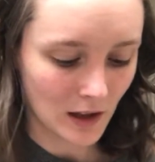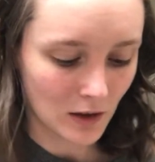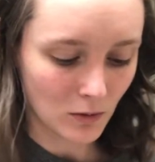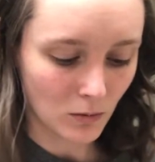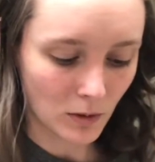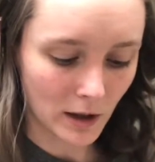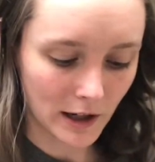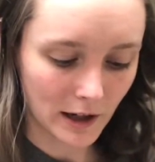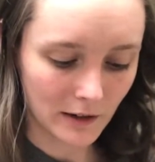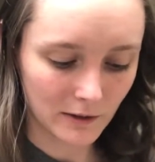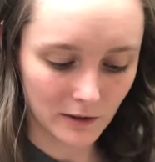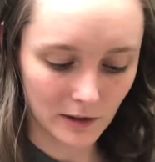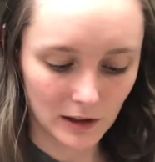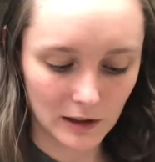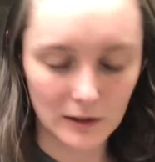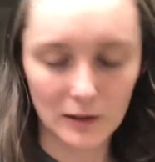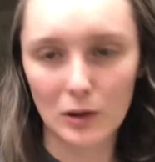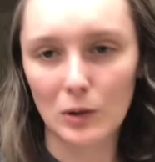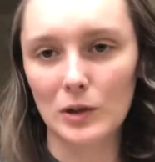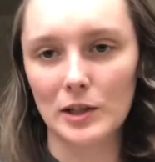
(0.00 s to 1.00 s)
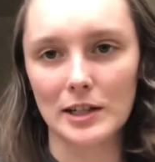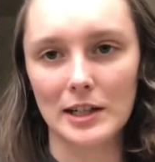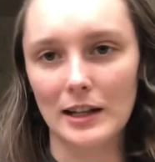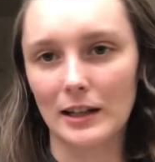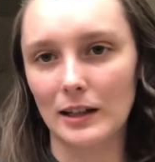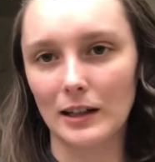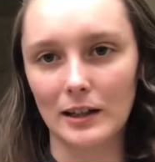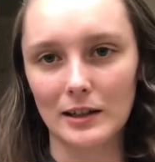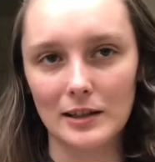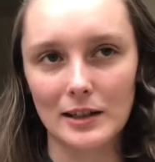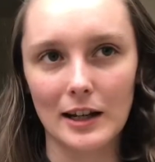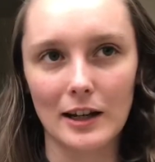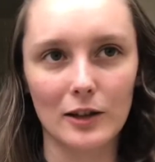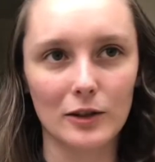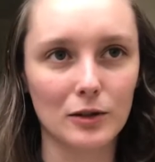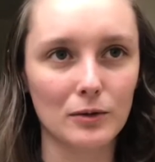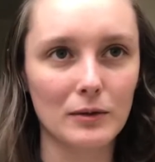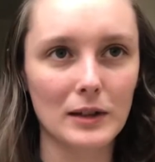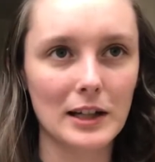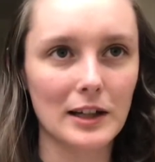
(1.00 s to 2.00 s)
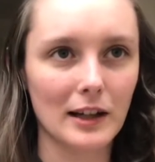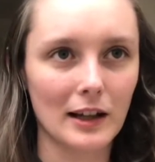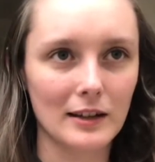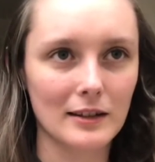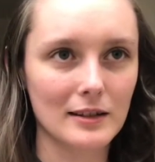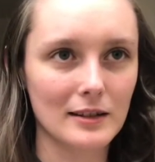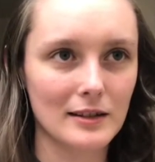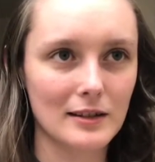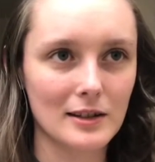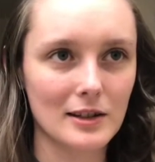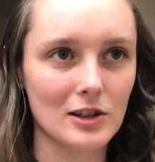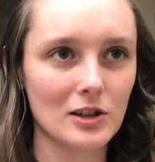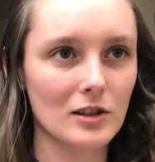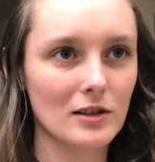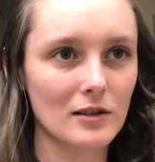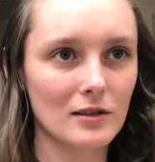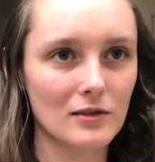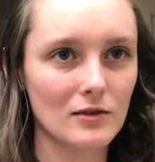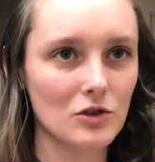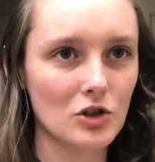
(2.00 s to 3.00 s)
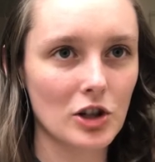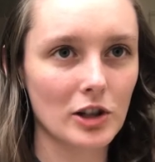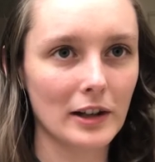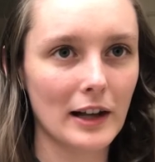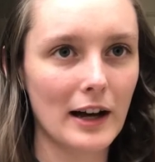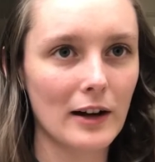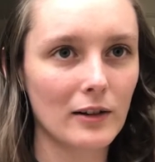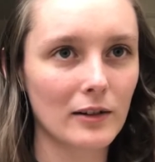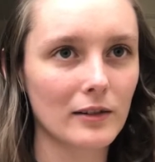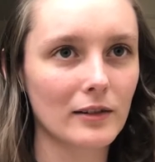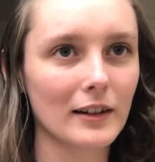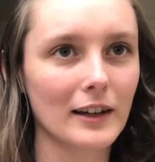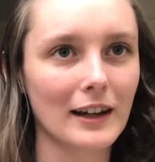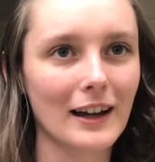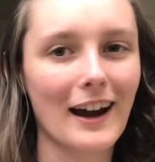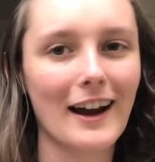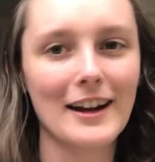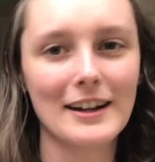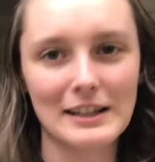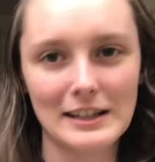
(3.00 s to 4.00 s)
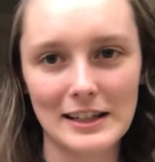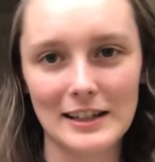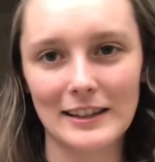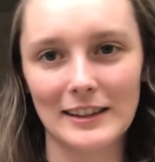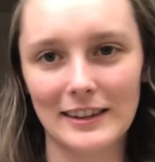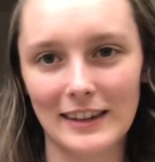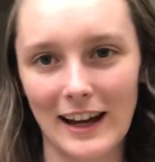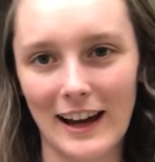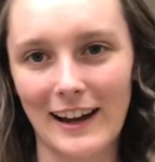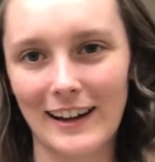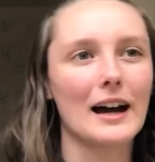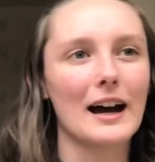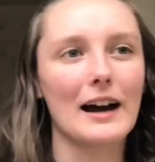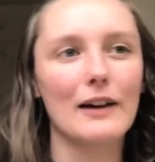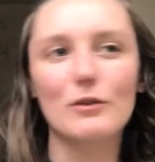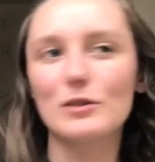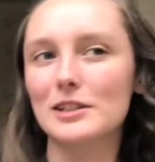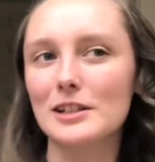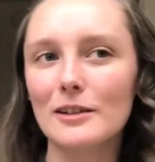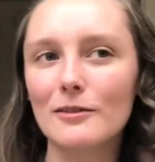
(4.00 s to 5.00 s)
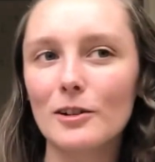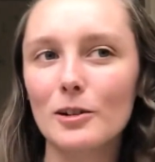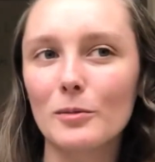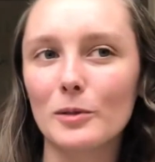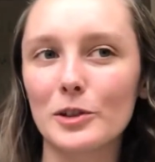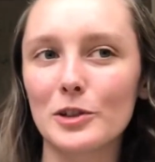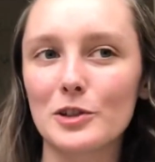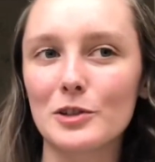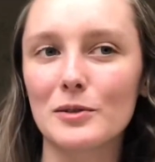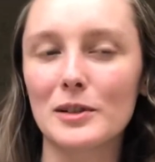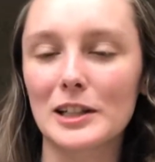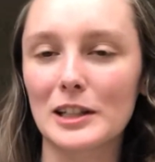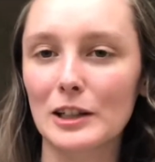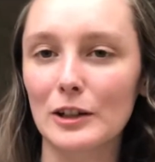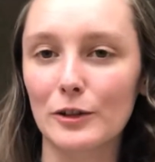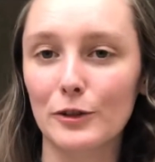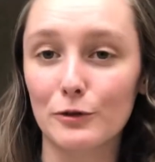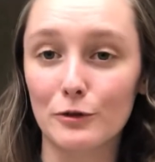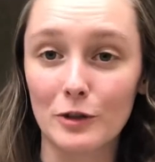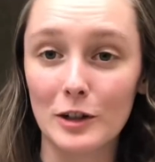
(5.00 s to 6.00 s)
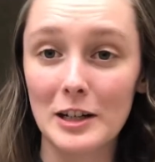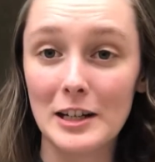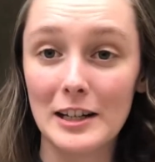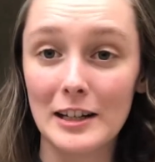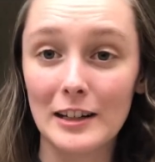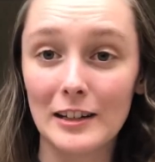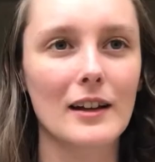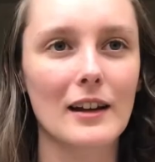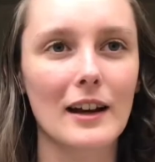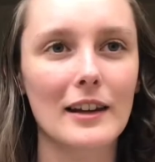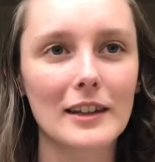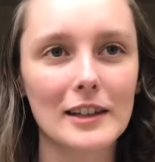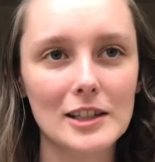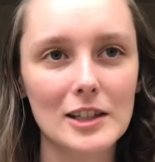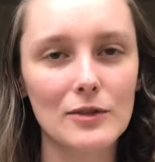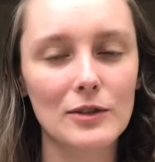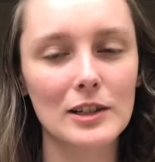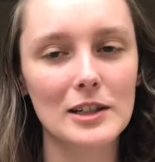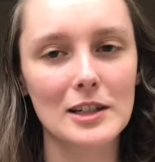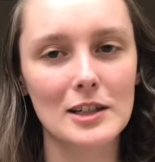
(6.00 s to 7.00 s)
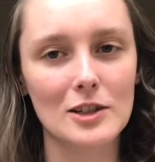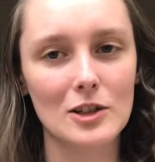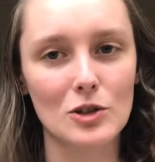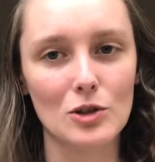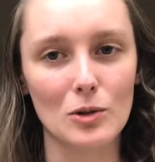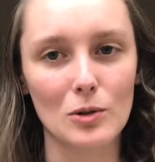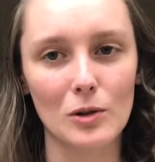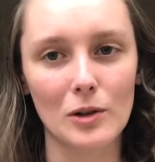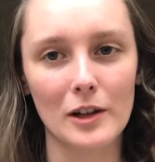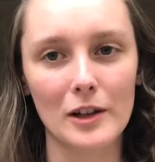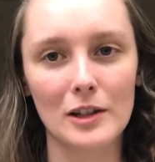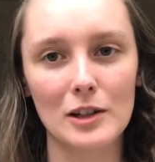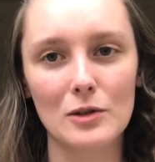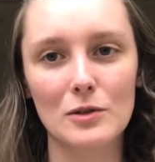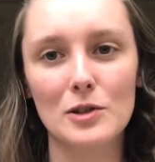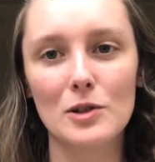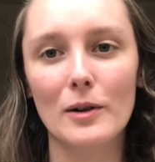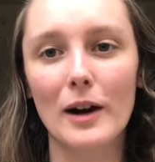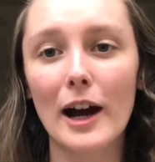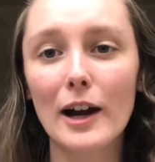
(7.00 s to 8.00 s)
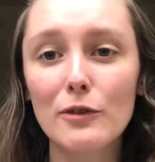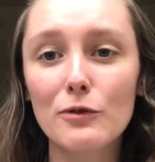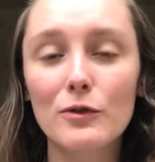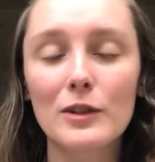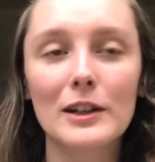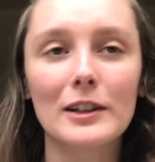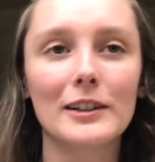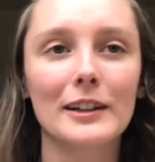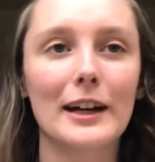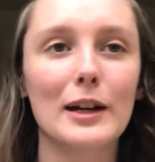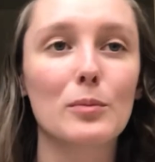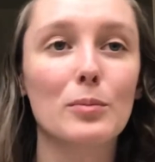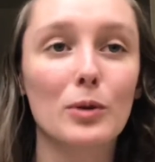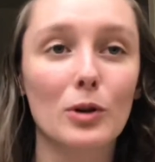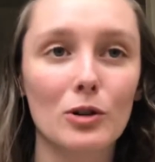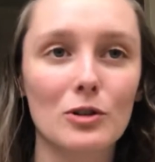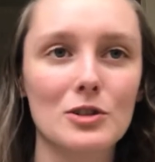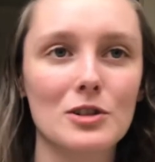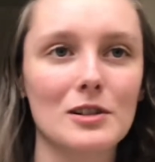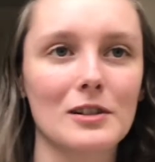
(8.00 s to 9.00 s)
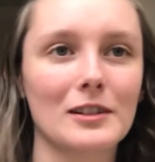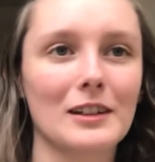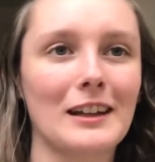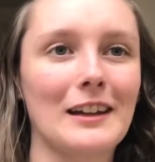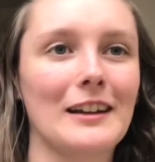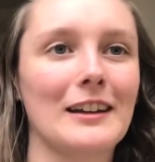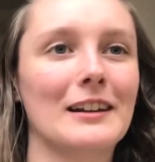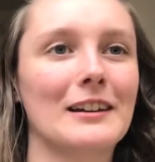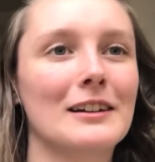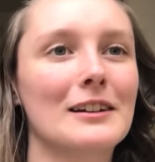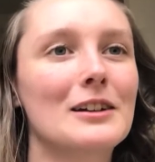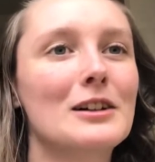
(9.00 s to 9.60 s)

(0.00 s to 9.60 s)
whatever, or taking a day on the weekend to chill out. Like, I did that. I was never able to do it guilt-free, and that definitely takes a toll on you. So I feel like, personally,